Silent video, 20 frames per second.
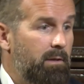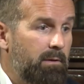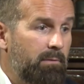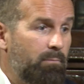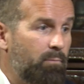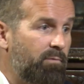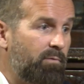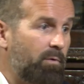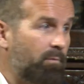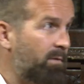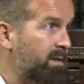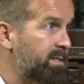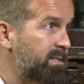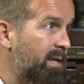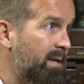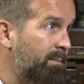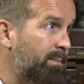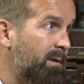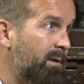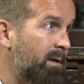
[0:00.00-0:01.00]
We've got REST
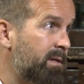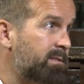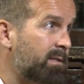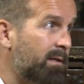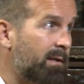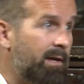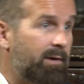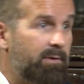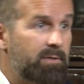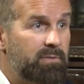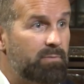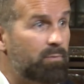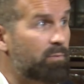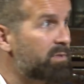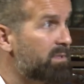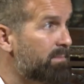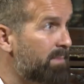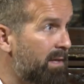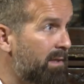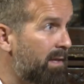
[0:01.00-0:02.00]
APIs that allow you to
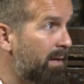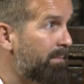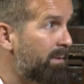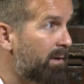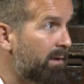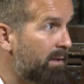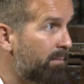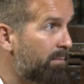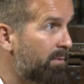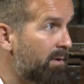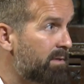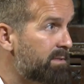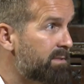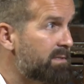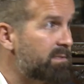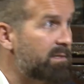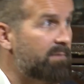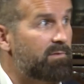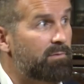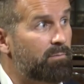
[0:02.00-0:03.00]
automate that part of the
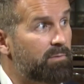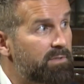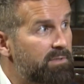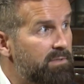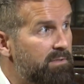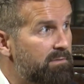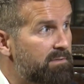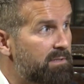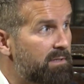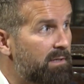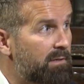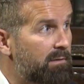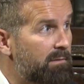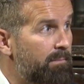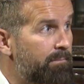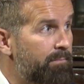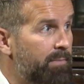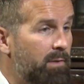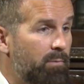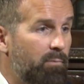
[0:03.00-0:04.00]
process if you want to use that.
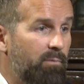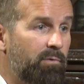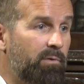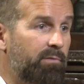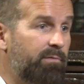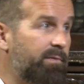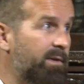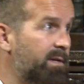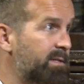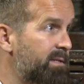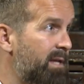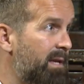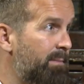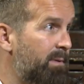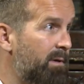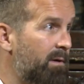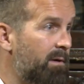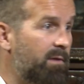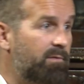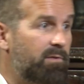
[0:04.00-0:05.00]
We've got a FX
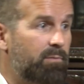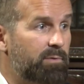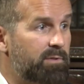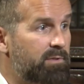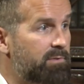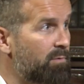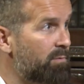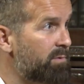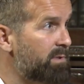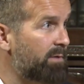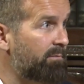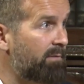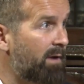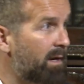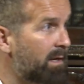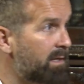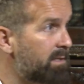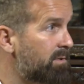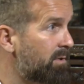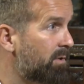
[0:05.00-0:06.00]
API if you want to talk
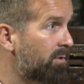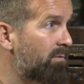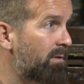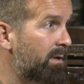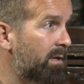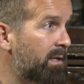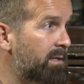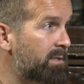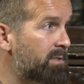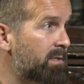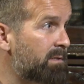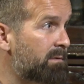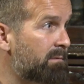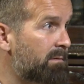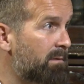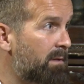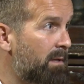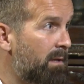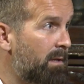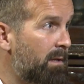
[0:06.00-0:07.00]
directly to your credit engine.
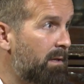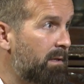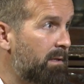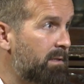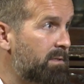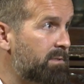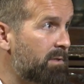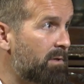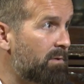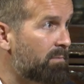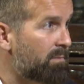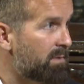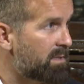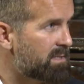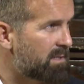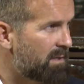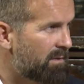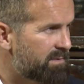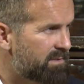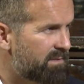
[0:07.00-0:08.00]
So there's
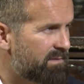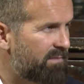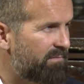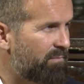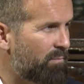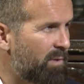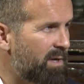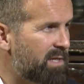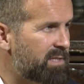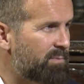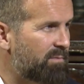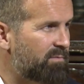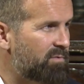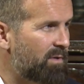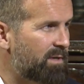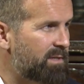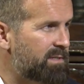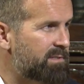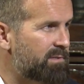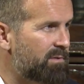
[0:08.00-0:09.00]
lots of different ways we've
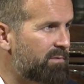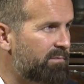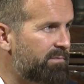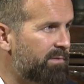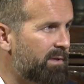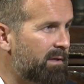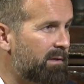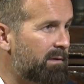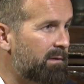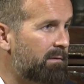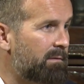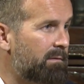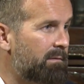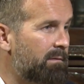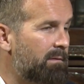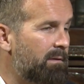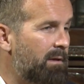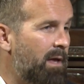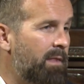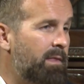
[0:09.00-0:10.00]
tried to solve that.
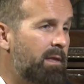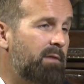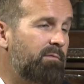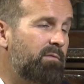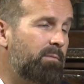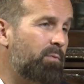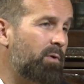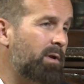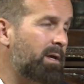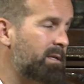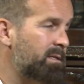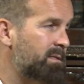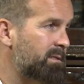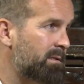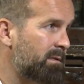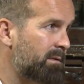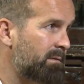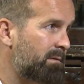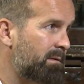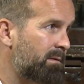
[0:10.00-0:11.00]
And then if you bring into
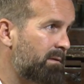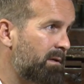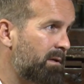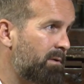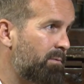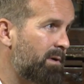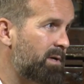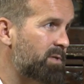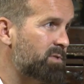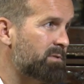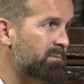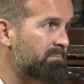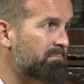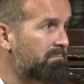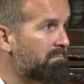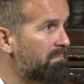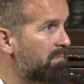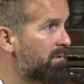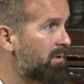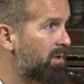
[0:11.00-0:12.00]
the equation
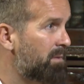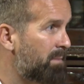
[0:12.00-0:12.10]
third